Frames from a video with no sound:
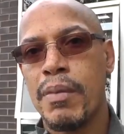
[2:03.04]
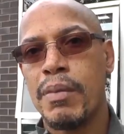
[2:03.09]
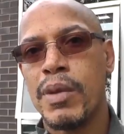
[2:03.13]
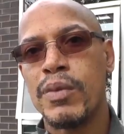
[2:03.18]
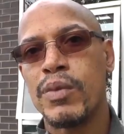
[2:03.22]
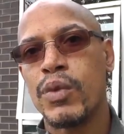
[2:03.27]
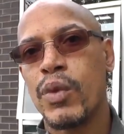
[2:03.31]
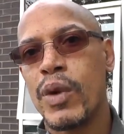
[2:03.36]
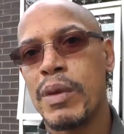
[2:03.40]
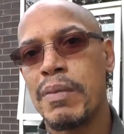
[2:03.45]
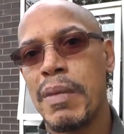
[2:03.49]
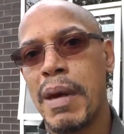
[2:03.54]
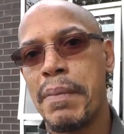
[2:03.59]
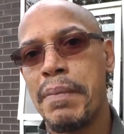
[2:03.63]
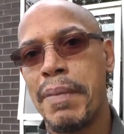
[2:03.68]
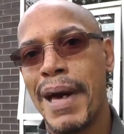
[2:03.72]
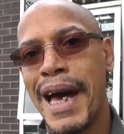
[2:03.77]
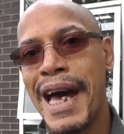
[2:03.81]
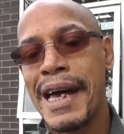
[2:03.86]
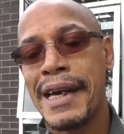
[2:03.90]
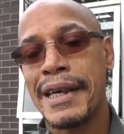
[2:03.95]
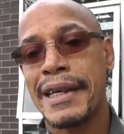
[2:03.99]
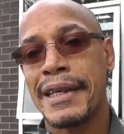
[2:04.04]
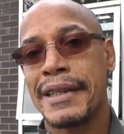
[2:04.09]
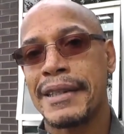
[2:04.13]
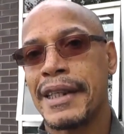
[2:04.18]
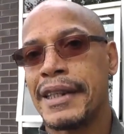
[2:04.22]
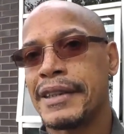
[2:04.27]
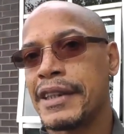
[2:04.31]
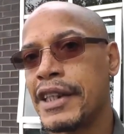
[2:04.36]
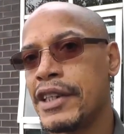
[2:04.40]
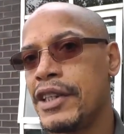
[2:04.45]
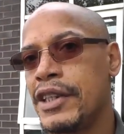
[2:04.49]
problems with my back
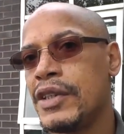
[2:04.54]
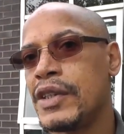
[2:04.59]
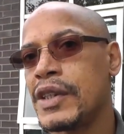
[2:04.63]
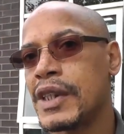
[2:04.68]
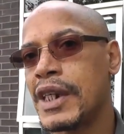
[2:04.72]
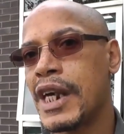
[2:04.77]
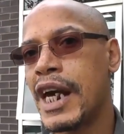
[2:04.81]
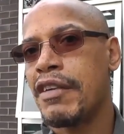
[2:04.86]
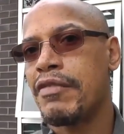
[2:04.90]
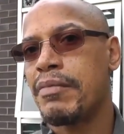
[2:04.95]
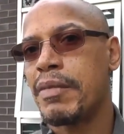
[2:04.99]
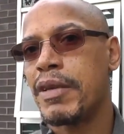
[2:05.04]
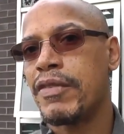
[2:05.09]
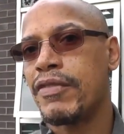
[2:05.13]
as I used to have